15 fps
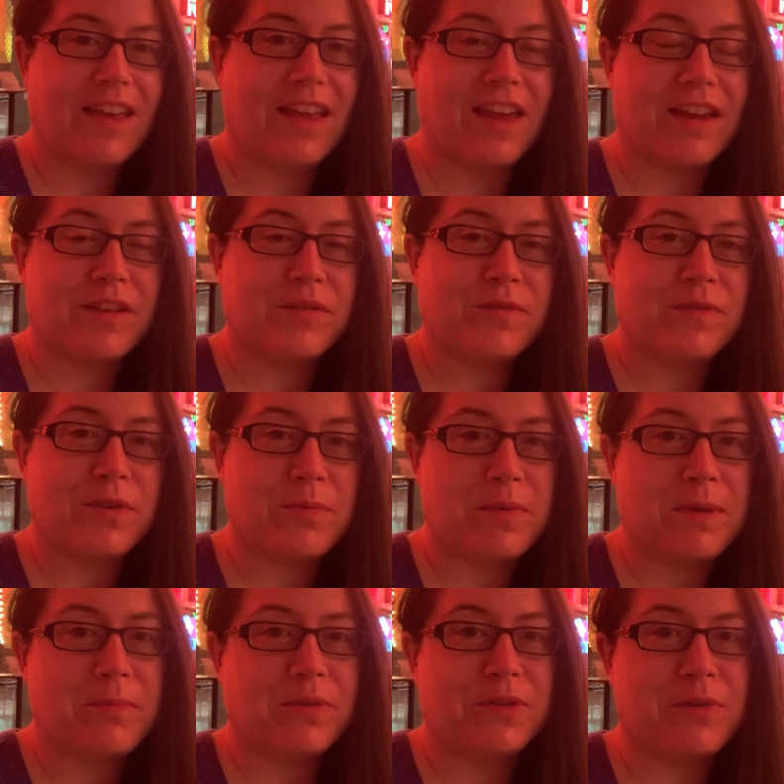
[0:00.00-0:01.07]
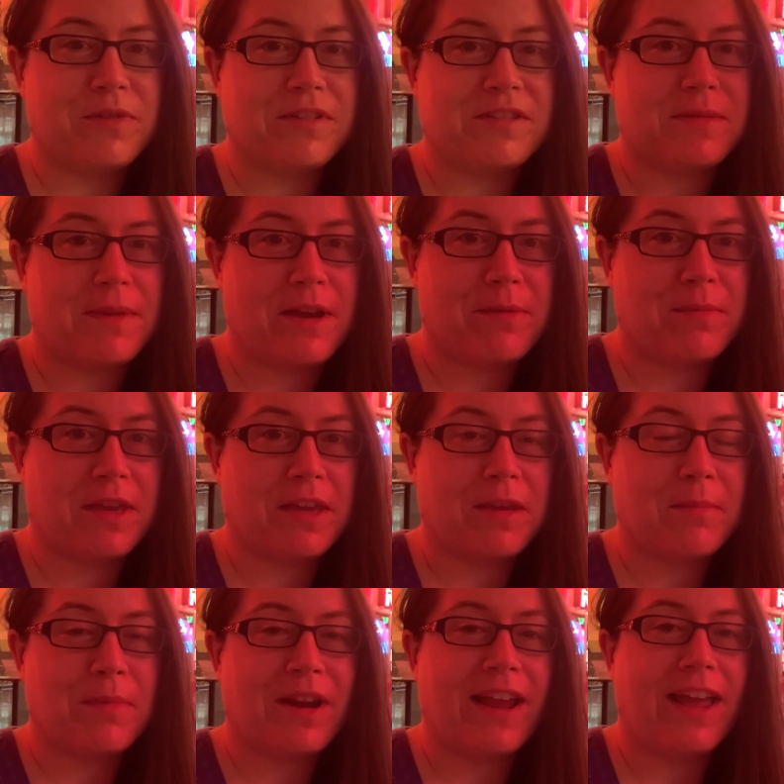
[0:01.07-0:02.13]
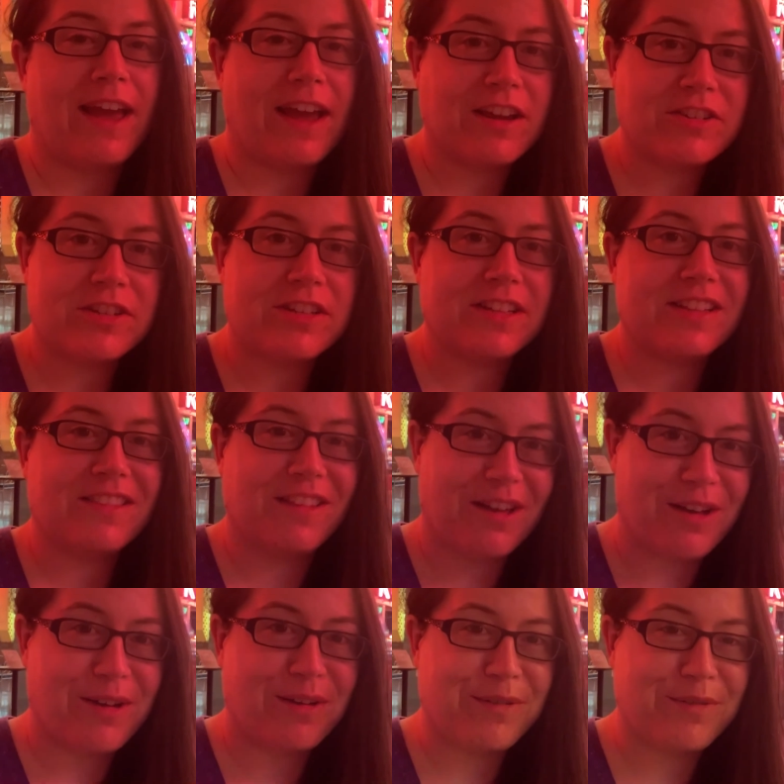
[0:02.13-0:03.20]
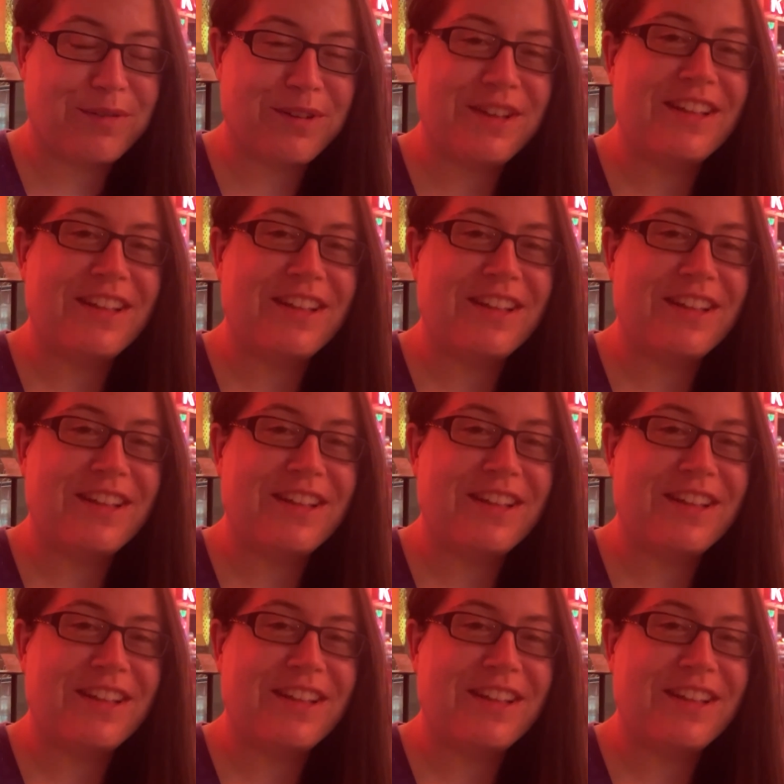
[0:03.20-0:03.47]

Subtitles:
and few people know this about me, but I actually love